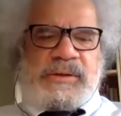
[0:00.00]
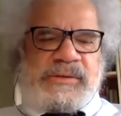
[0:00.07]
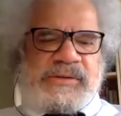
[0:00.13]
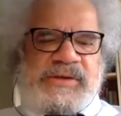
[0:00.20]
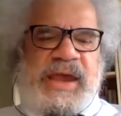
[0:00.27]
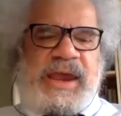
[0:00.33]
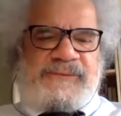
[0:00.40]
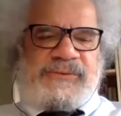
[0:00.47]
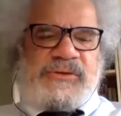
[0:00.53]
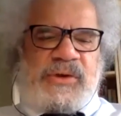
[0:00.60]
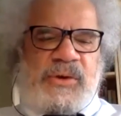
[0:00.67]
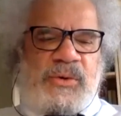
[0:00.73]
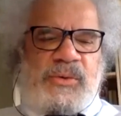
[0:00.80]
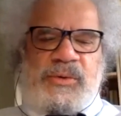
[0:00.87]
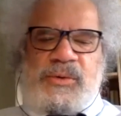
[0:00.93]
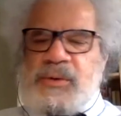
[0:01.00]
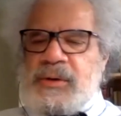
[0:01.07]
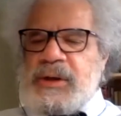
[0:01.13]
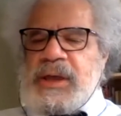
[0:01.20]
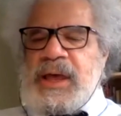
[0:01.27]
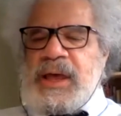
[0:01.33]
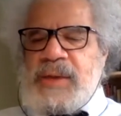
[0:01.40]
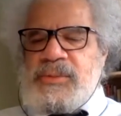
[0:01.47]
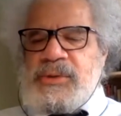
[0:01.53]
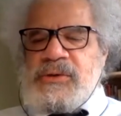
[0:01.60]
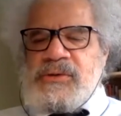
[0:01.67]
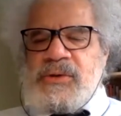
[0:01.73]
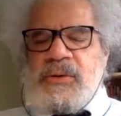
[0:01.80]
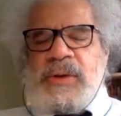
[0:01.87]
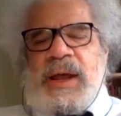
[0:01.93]
safe zone or a common
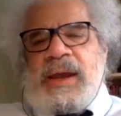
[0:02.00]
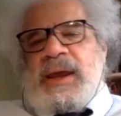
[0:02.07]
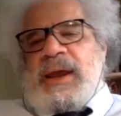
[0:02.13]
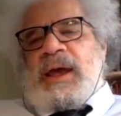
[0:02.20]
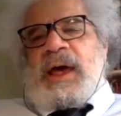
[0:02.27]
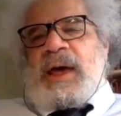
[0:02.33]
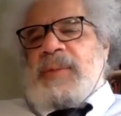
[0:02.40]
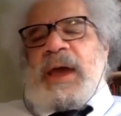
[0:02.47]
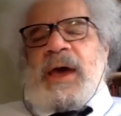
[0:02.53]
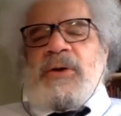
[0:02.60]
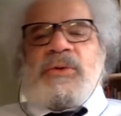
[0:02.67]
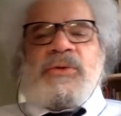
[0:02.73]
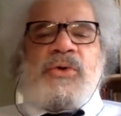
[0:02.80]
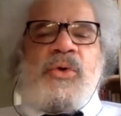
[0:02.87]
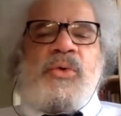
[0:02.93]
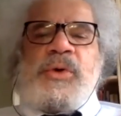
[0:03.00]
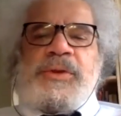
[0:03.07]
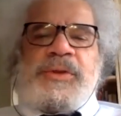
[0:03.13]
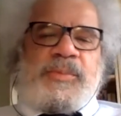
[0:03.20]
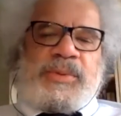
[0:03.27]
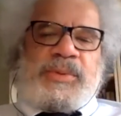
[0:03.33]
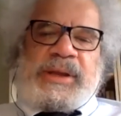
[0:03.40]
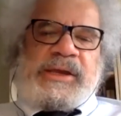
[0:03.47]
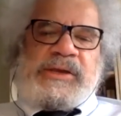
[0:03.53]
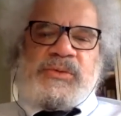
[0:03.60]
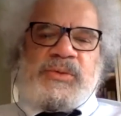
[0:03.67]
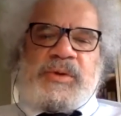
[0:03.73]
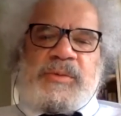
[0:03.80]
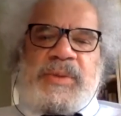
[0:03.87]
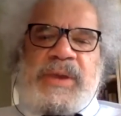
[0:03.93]
zone, I don't know where the place
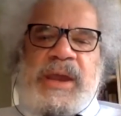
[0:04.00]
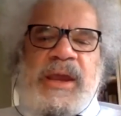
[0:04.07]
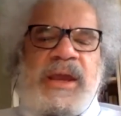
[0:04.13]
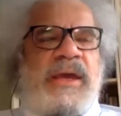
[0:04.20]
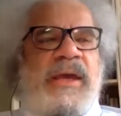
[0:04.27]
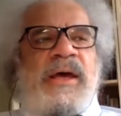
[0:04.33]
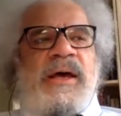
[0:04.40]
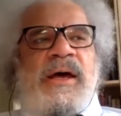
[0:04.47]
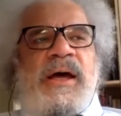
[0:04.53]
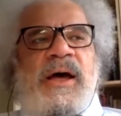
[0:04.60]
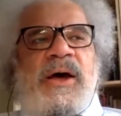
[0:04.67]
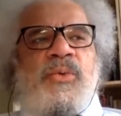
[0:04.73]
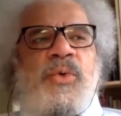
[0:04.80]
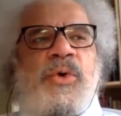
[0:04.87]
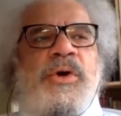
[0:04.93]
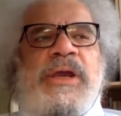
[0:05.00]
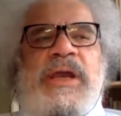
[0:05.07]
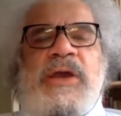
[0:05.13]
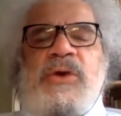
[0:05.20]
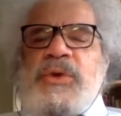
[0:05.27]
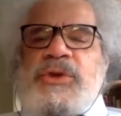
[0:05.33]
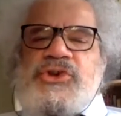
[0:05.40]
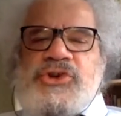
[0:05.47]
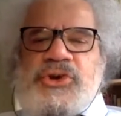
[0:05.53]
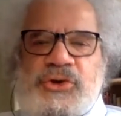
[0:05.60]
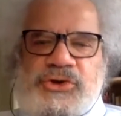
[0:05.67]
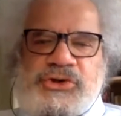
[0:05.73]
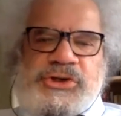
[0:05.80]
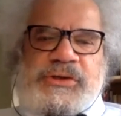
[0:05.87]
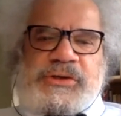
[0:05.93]
would be. Working with
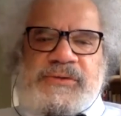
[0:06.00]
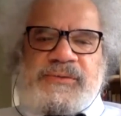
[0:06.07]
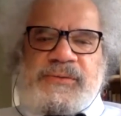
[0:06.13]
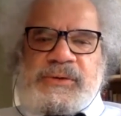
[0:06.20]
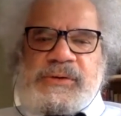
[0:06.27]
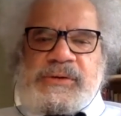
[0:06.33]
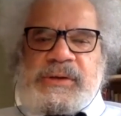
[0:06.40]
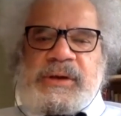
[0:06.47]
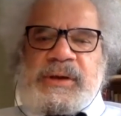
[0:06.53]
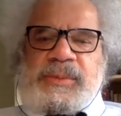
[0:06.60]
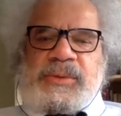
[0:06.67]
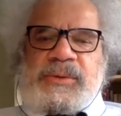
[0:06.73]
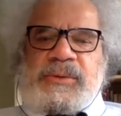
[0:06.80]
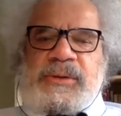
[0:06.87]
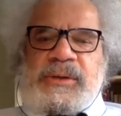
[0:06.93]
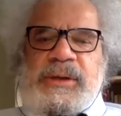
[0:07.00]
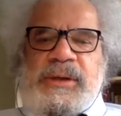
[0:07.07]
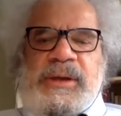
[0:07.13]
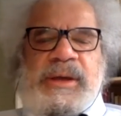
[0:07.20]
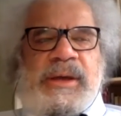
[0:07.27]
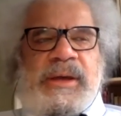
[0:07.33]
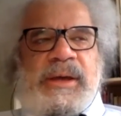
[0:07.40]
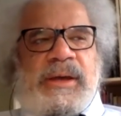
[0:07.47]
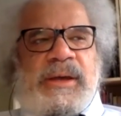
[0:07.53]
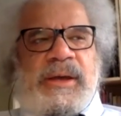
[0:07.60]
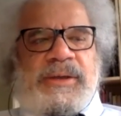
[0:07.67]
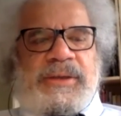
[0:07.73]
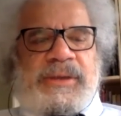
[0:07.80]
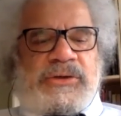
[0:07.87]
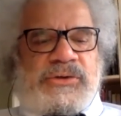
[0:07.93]
churches, for example,
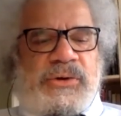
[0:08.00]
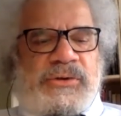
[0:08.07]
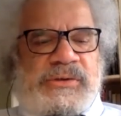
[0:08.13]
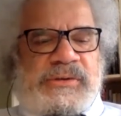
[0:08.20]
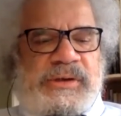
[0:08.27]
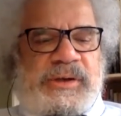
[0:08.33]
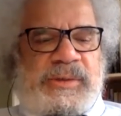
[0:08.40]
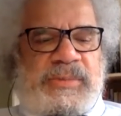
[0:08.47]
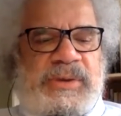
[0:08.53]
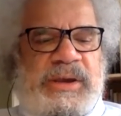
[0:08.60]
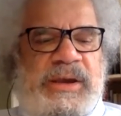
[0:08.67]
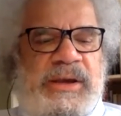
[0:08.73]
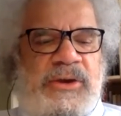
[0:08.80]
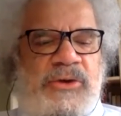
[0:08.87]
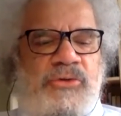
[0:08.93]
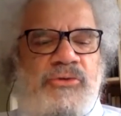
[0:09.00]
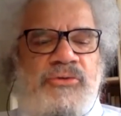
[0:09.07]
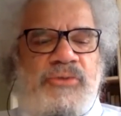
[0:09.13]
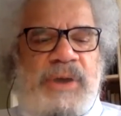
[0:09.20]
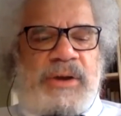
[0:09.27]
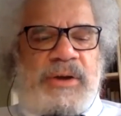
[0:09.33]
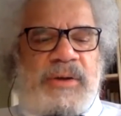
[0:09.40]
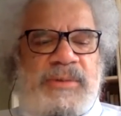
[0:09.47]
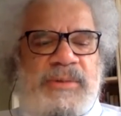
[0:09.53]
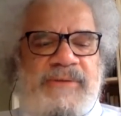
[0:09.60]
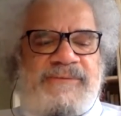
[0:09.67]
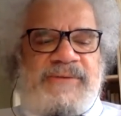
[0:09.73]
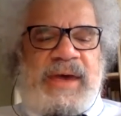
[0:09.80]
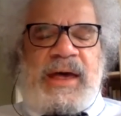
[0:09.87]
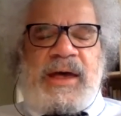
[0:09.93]
I think churches can be an incredibly
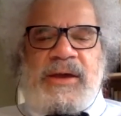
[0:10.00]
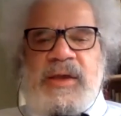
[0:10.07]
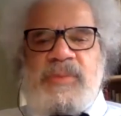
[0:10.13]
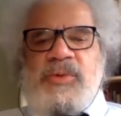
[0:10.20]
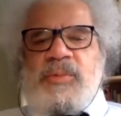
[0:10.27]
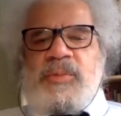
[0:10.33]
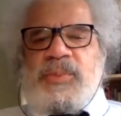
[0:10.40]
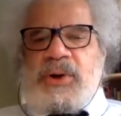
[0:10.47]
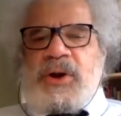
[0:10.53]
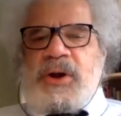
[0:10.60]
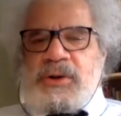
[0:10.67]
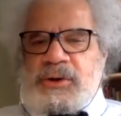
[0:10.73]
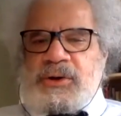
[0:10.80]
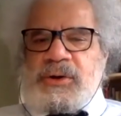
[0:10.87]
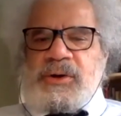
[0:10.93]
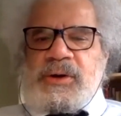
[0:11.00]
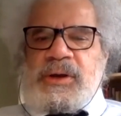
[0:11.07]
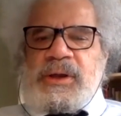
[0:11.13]
valuable partner